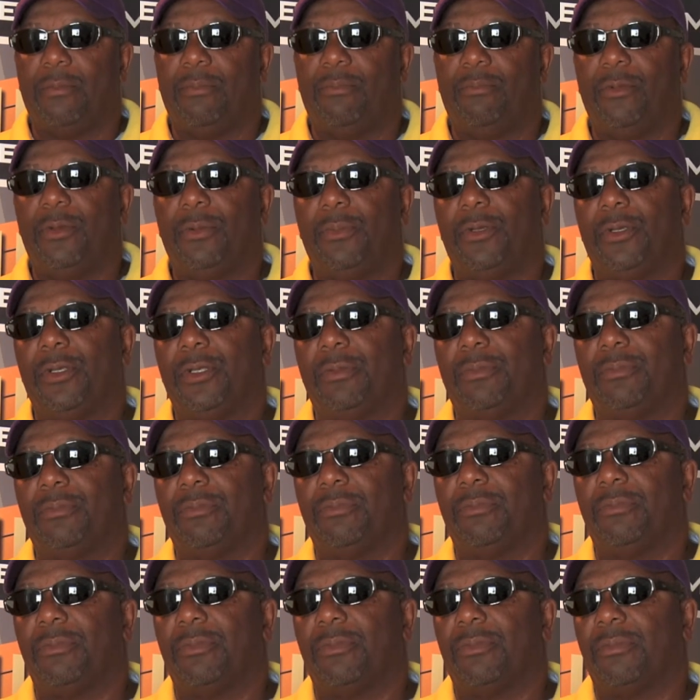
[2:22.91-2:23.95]
Remember
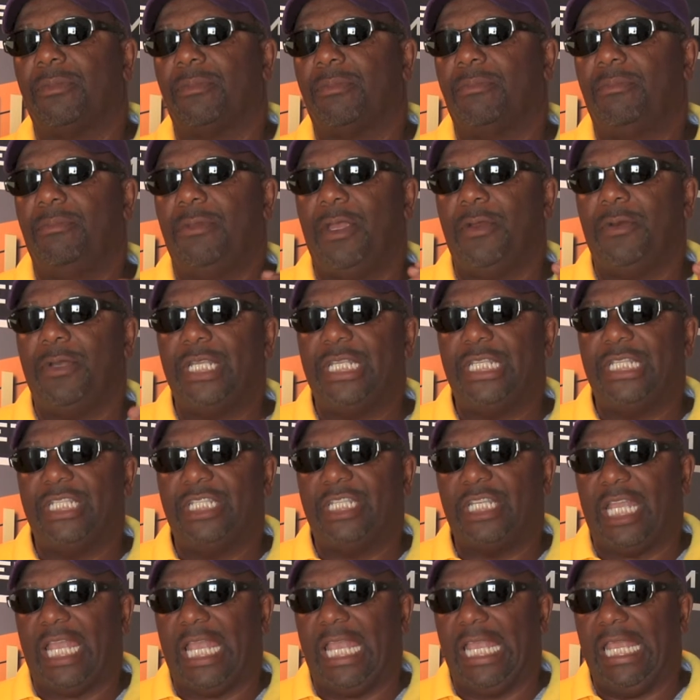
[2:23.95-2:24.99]
Mary
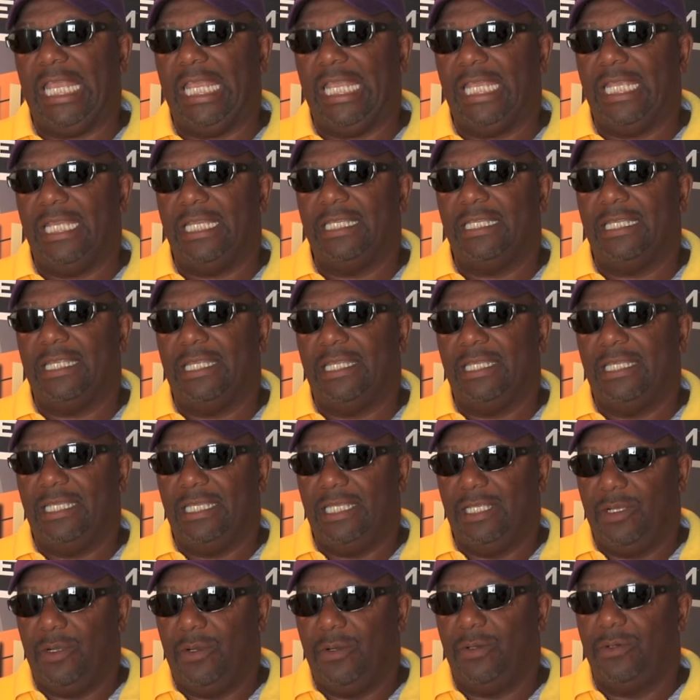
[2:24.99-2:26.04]
Jane in
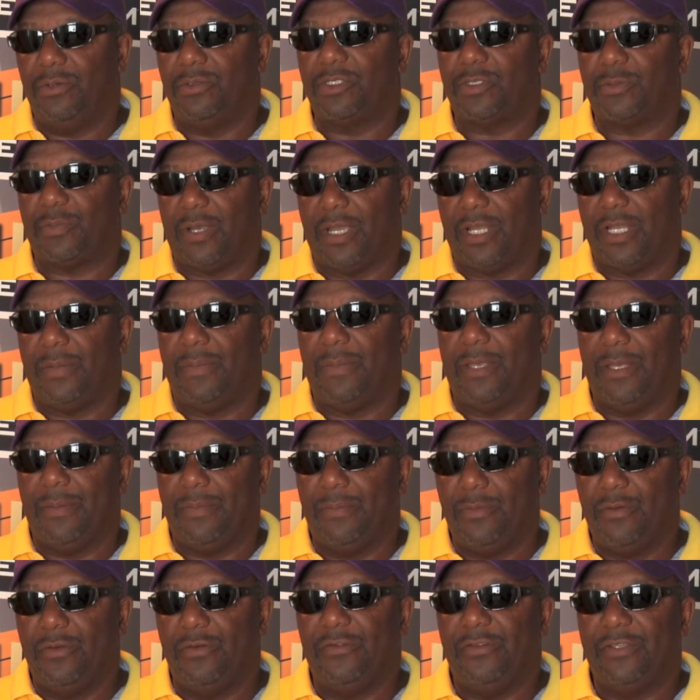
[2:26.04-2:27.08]
the old Spider-Man
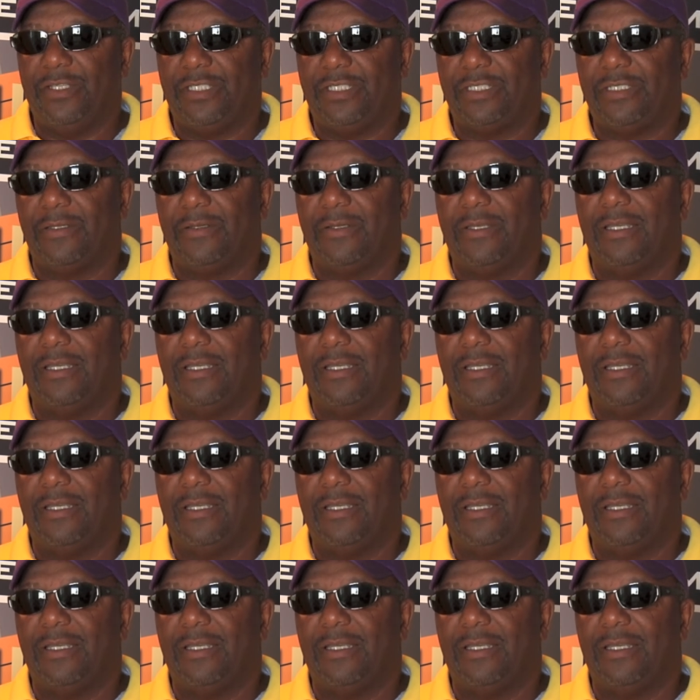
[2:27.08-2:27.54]
movies?